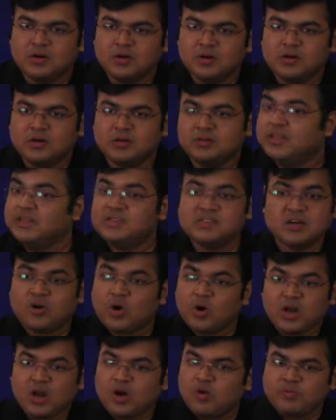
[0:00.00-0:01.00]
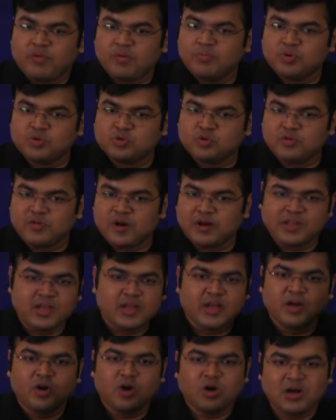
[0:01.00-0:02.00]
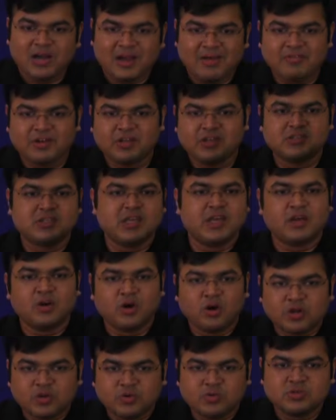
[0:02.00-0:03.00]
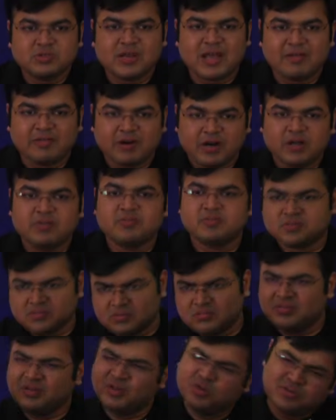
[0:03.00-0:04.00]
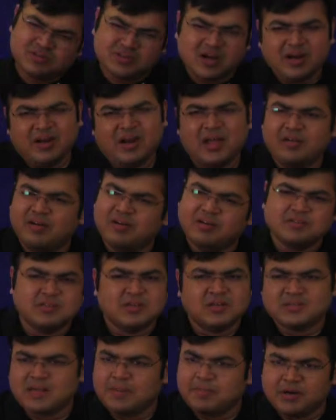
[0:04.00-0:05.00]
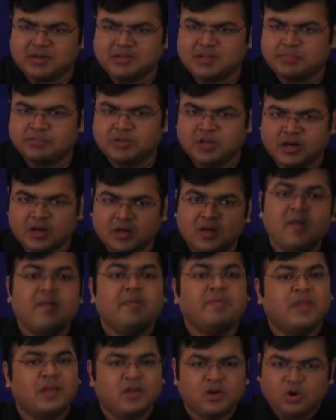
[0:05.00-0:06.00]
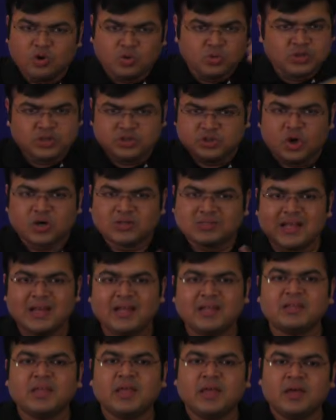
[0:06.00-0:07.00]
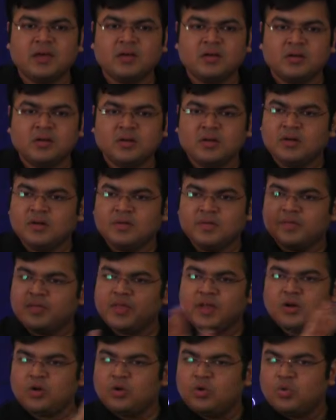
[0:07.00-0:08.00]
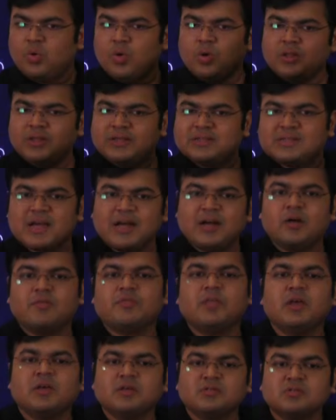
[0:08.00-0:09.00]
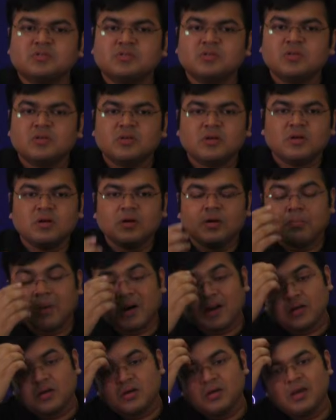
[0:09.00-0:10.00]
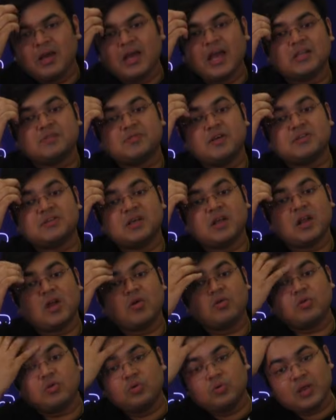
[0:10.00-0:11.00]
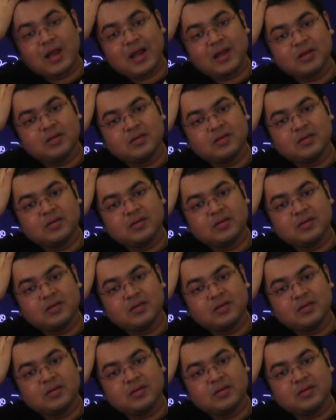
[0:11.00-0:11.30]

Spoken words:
These are not allowed for mutual fund. They cannot leverage, they cannot use derivatives. You'll study derivatives in a separate subject. They cannot do the short selling thing. They cannot do all these kind of things. But hedge funds are allowed to do that.